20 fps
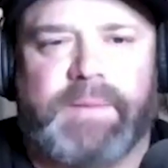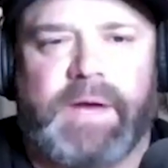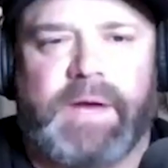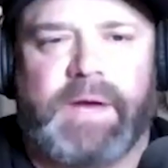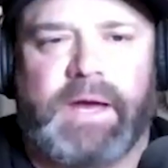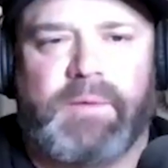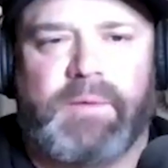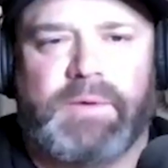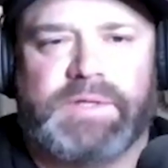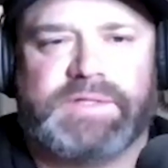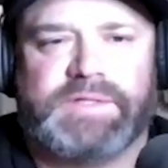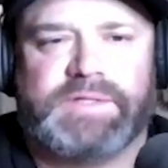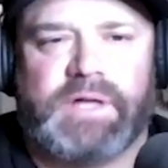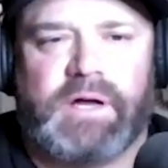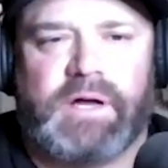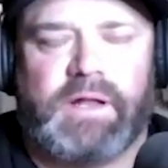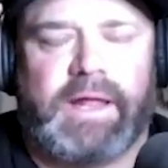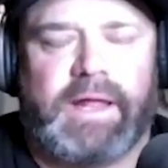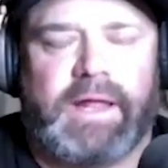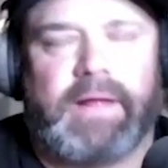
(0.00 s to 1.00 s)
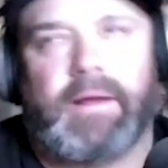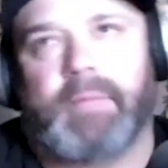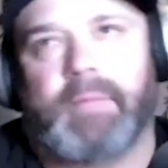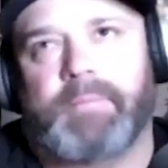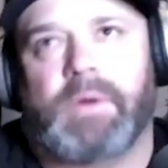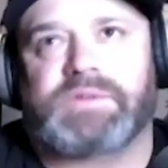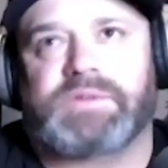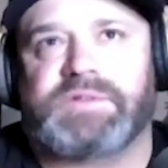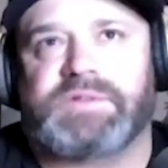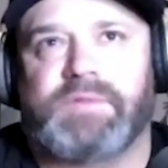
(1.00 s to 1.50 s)
guy when he's not. Like,
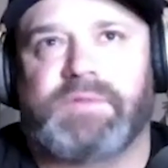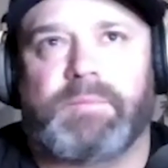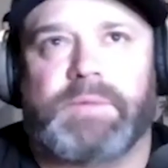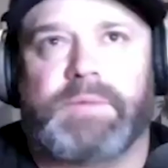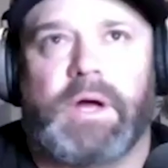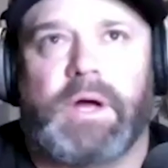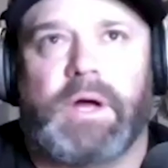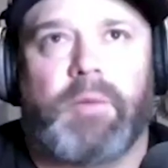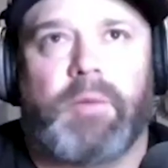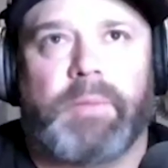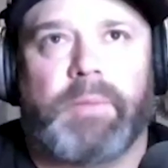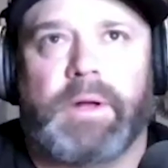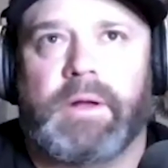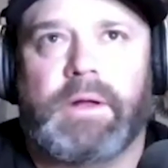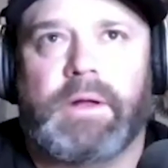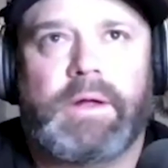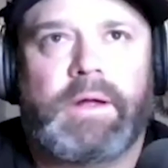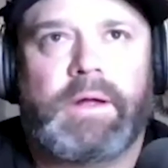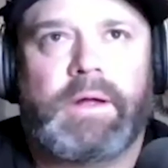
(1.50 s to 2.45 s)
most of them don't, but,